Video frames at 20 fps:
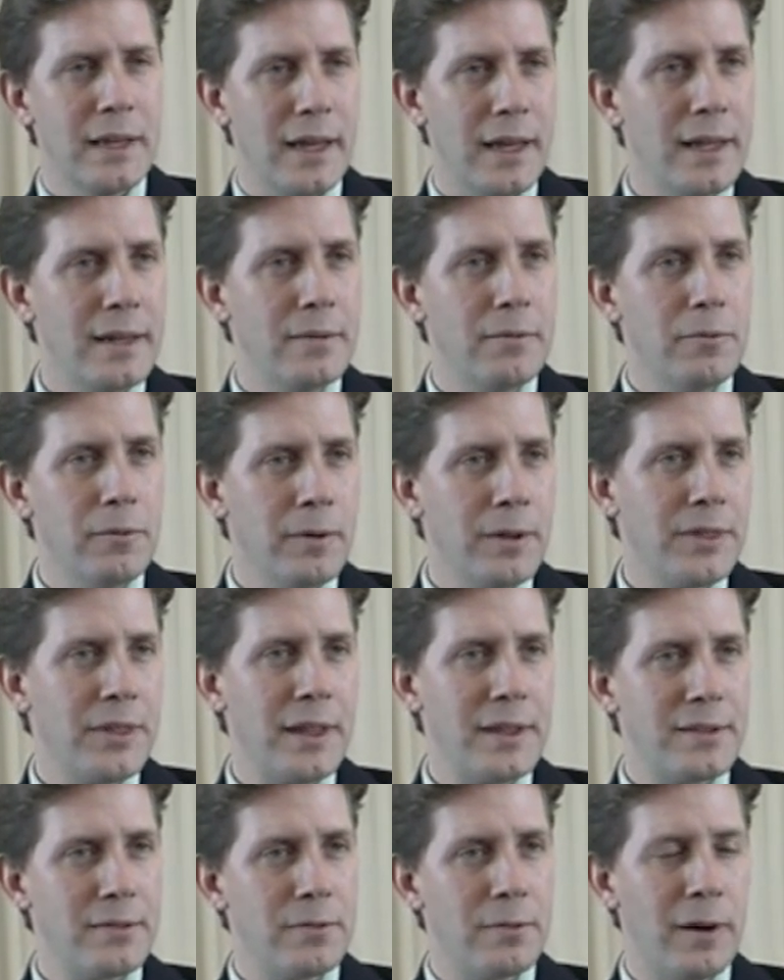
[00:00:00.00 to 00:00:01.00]
And what
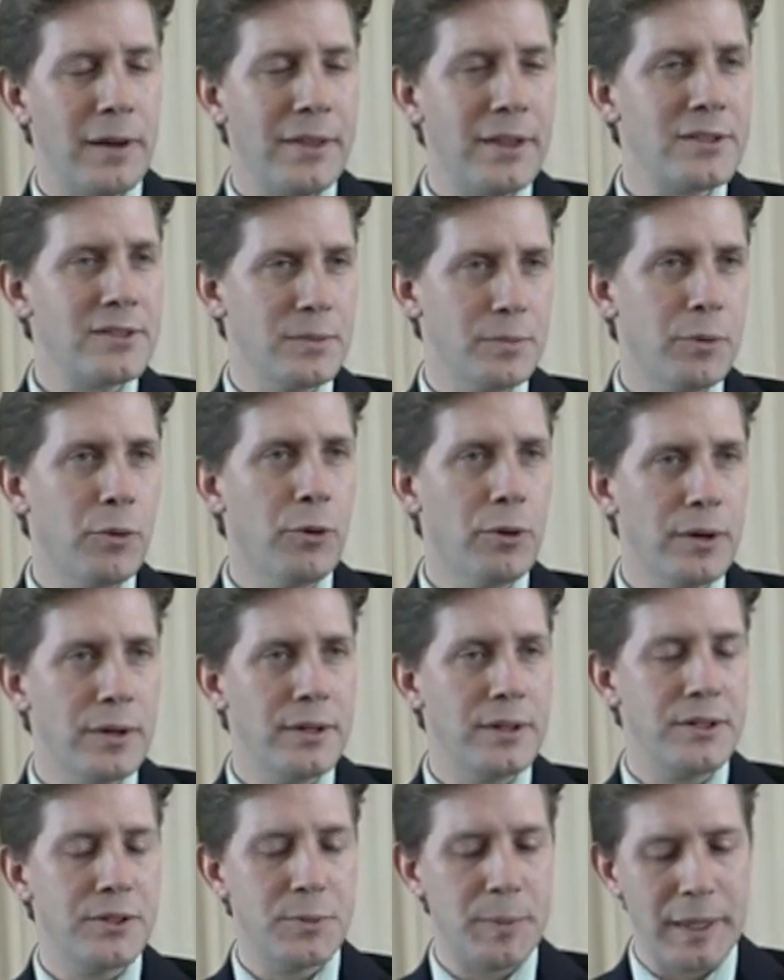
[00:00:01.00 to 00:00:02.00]
that, why that's
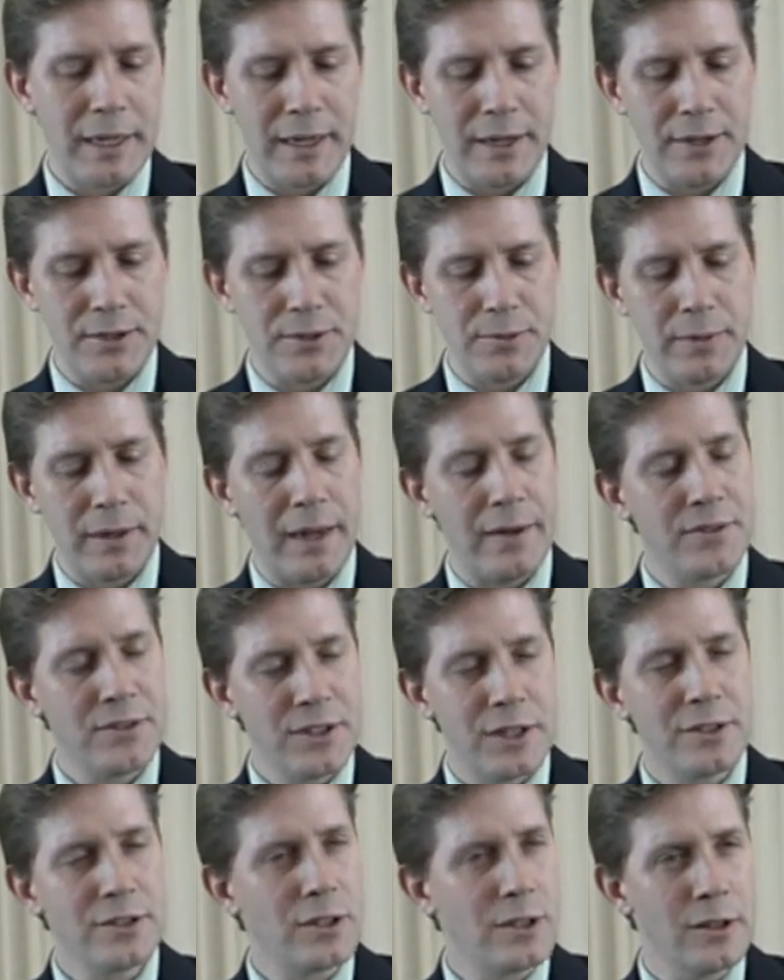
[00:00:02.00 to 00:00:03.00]
important is because we have
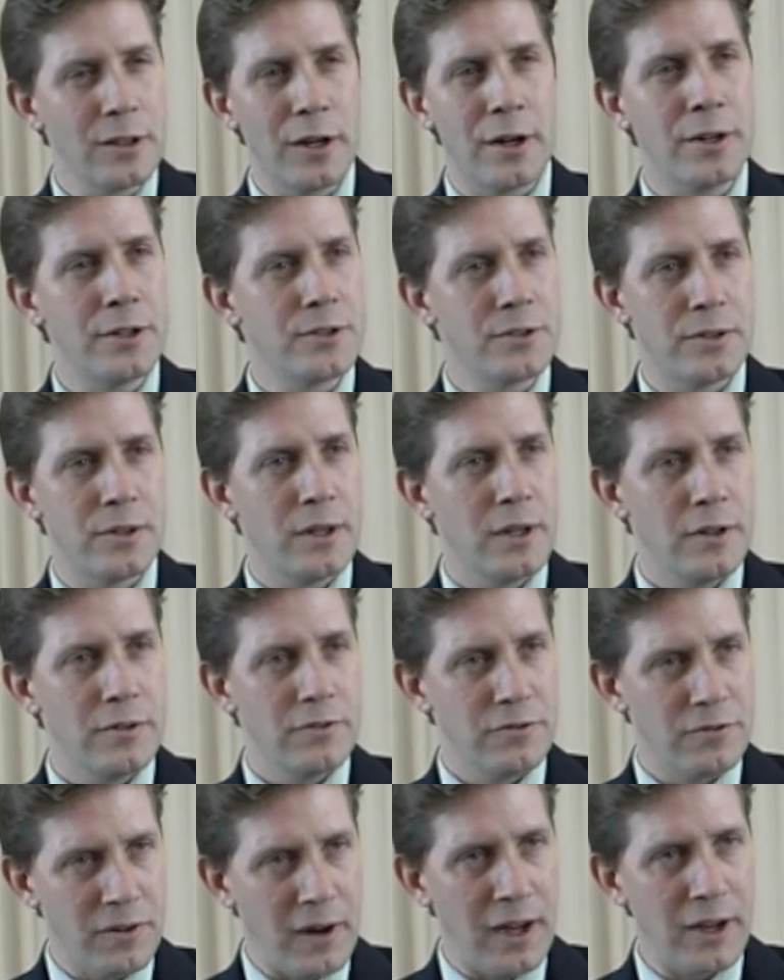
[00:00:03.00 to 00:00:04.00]
such a large
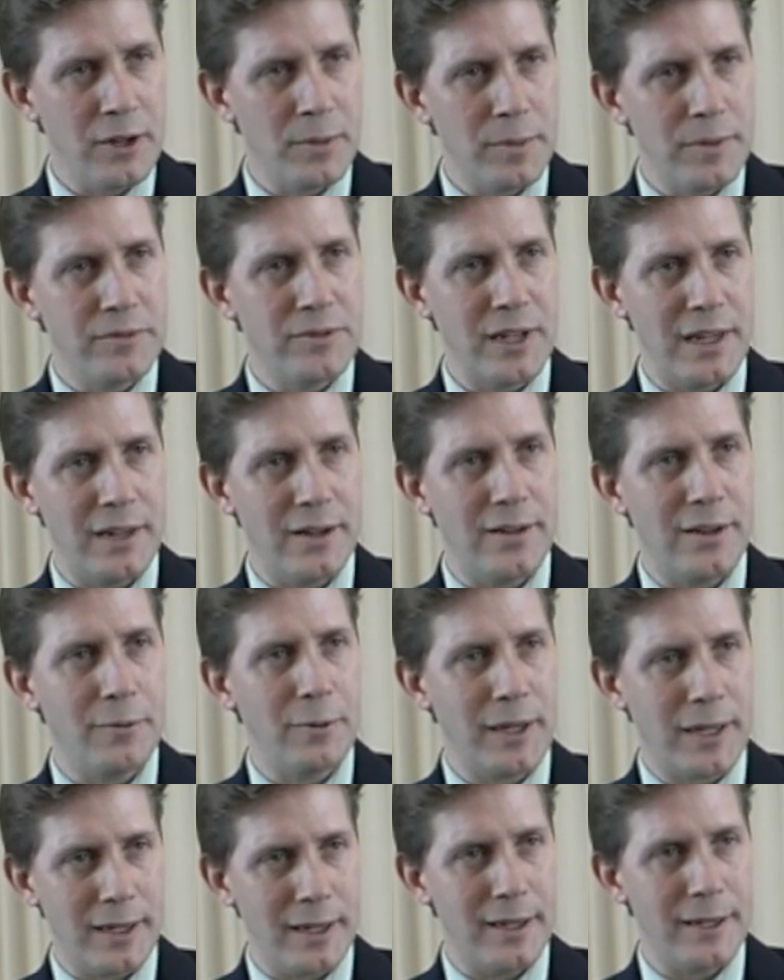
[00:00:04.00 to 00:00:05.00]
volume of data that
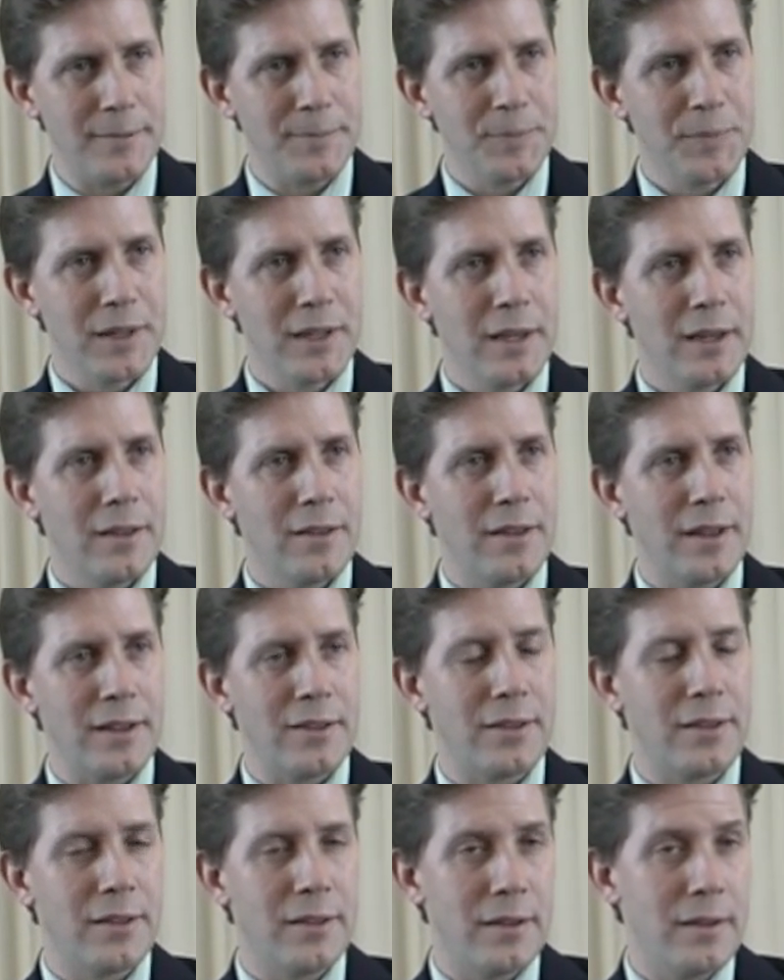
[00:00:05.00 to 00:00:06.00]
we get
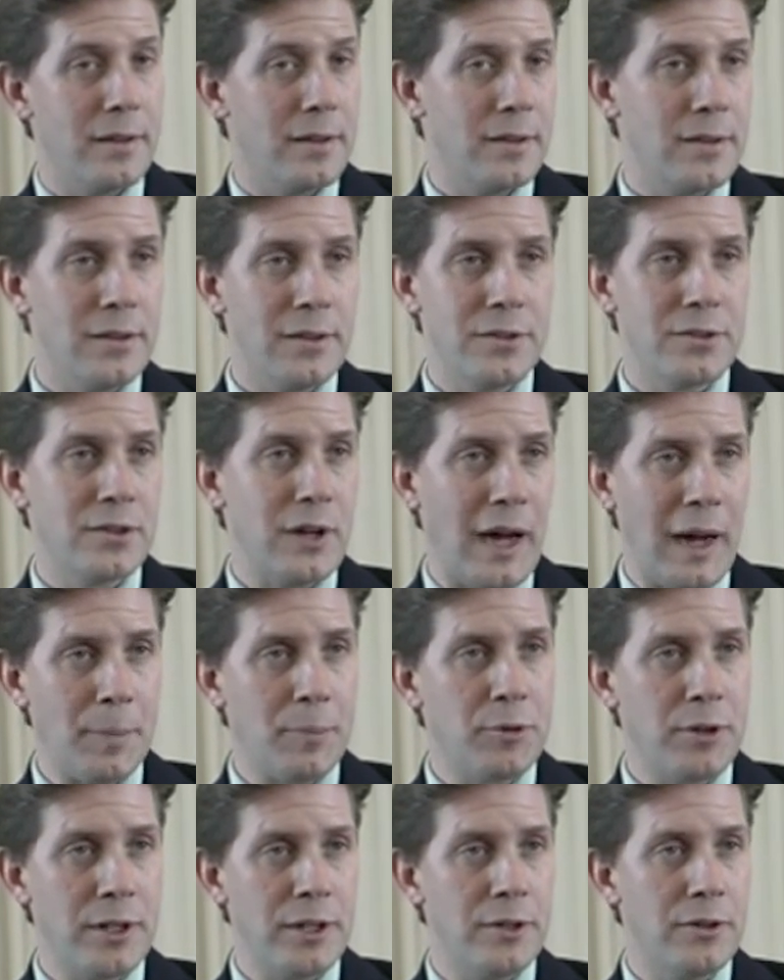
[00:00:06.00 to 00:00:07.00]
that the, this
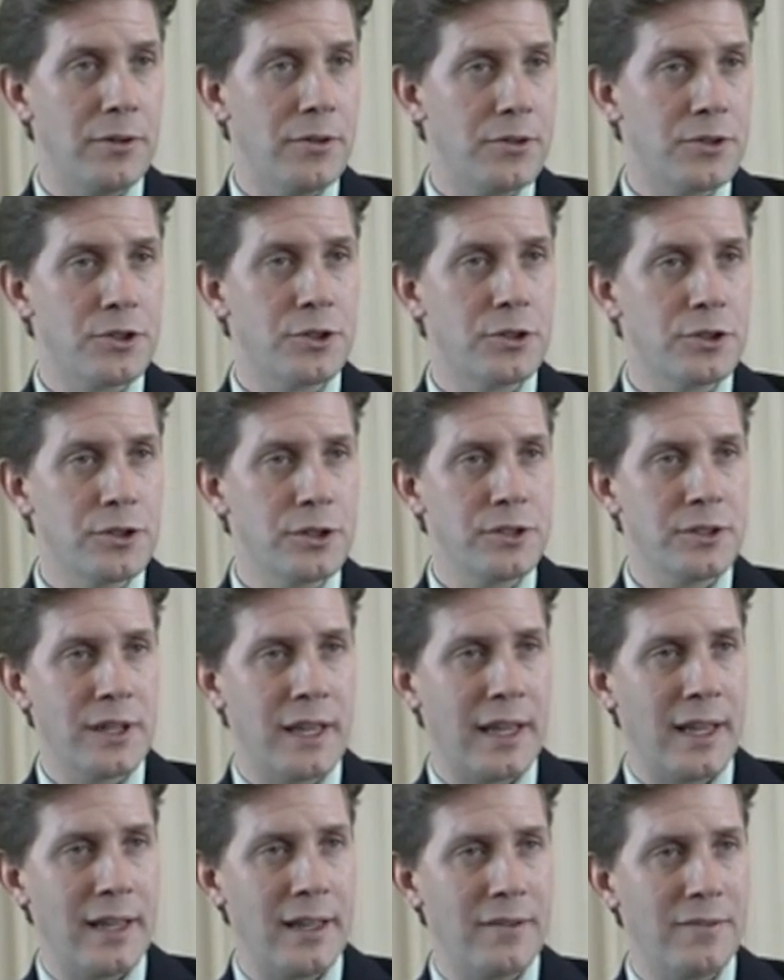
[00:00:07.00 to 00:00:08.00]
operator or the surgeon
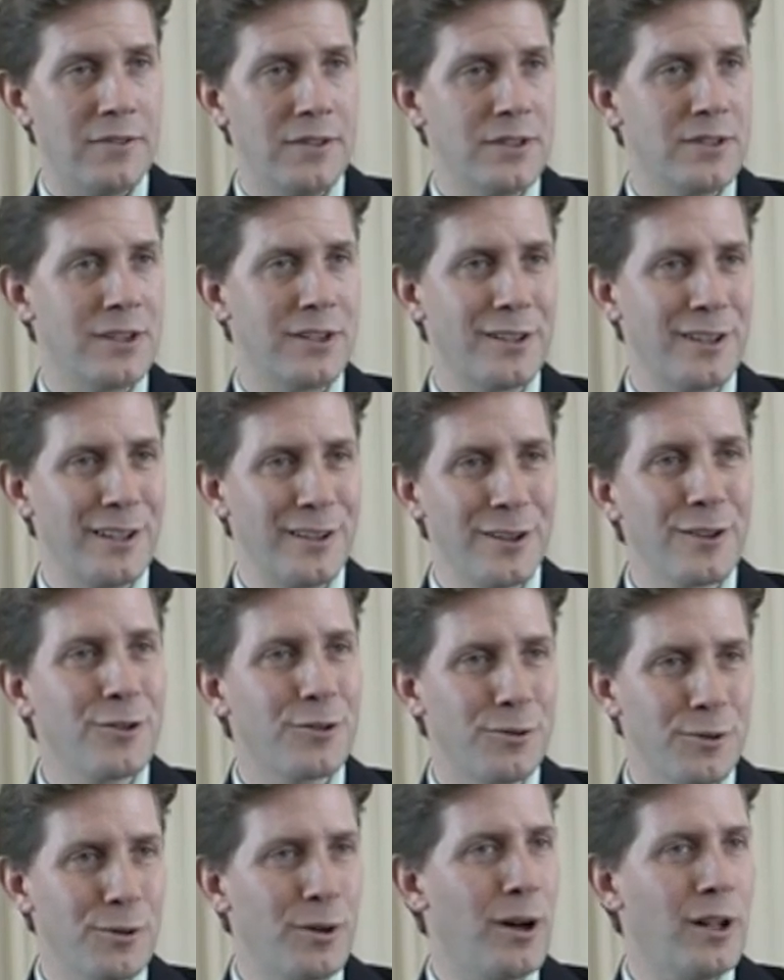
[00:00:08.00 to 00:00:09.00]
can't physically look
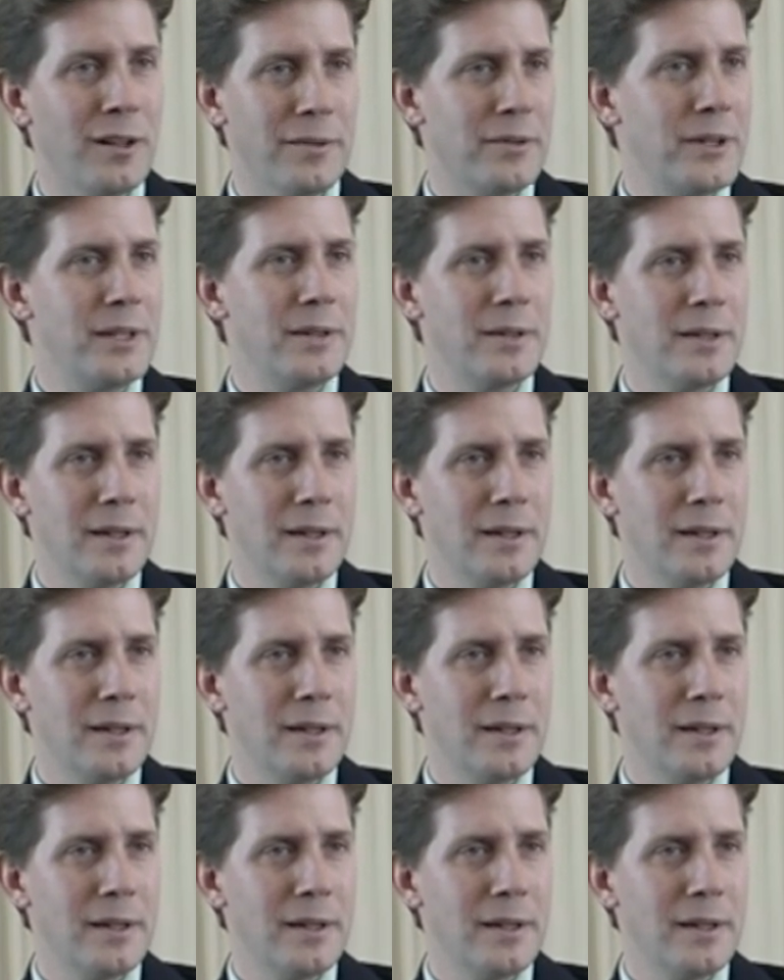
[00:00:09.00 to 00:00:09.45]
through all of it.